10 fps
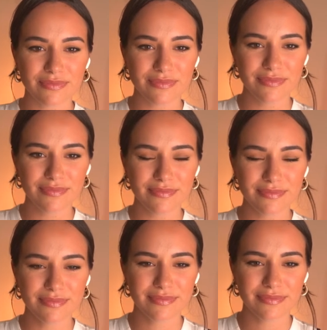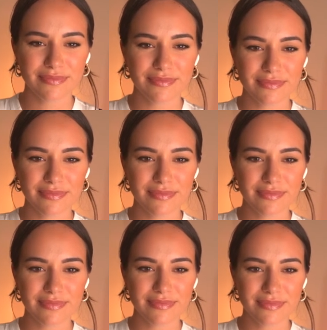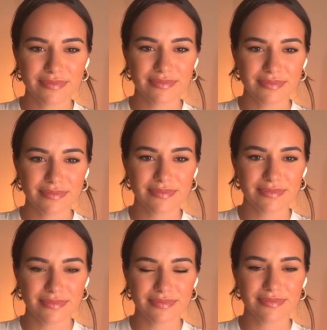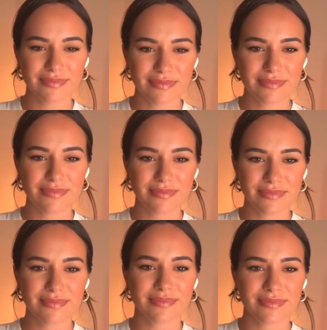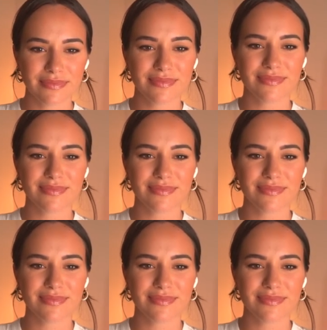No words are spoken by the person on screen.